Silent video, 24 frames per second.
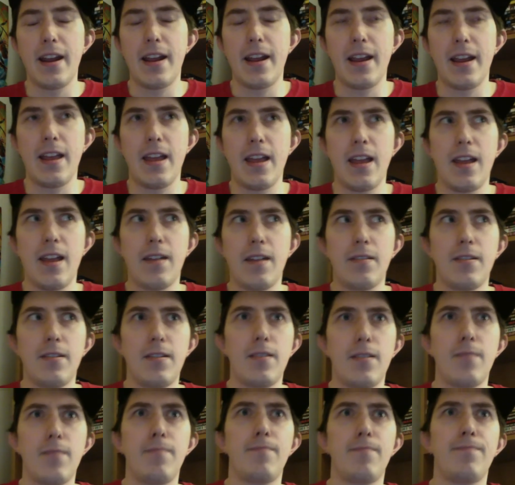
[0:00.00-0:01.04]
and
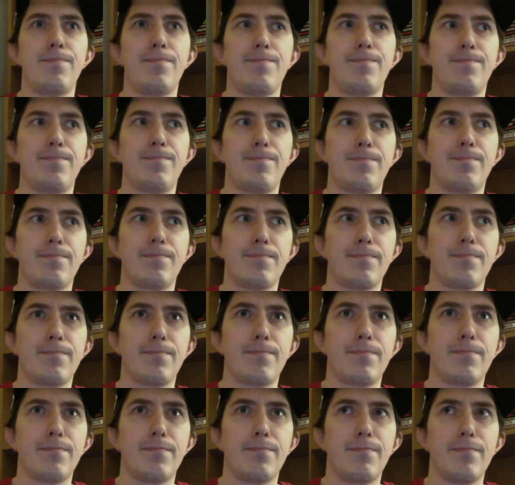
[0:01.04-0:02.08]
um,
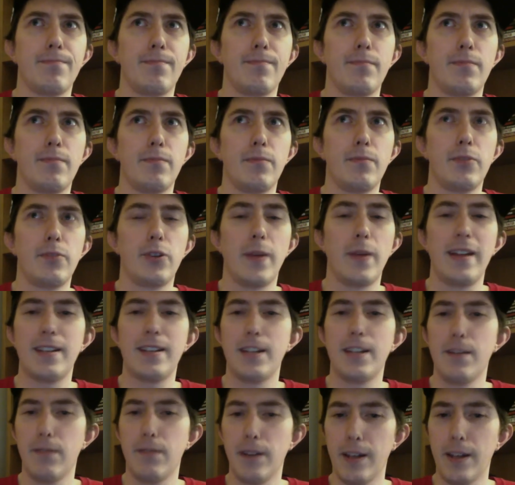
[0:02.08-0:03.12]
so that
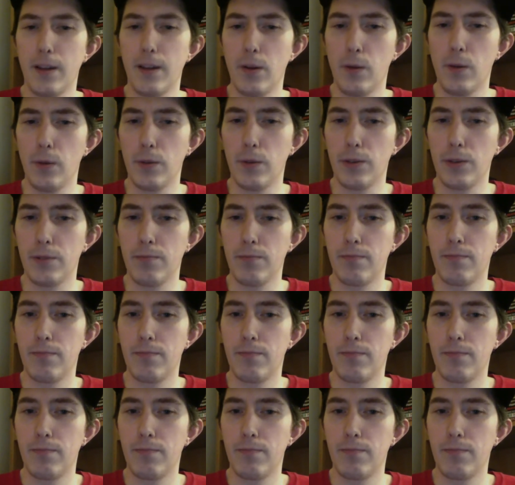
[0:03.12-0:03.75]
definitely holds.